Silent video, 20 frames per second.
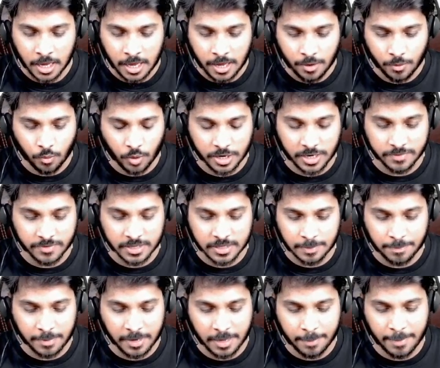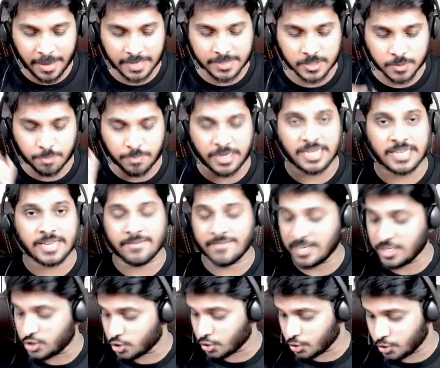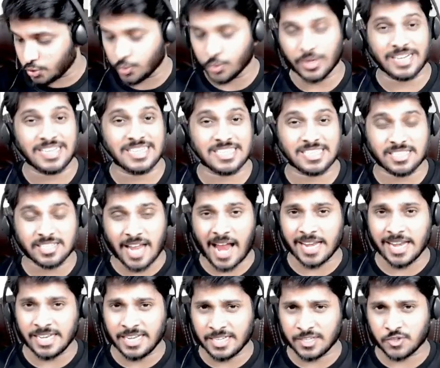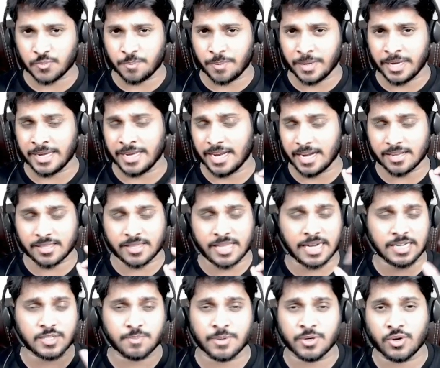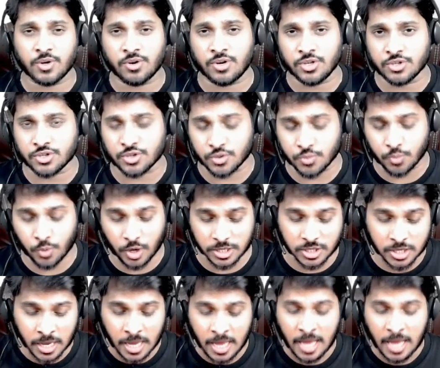Whatever the playback speed given to you at standard speed, at that speed only you should watch.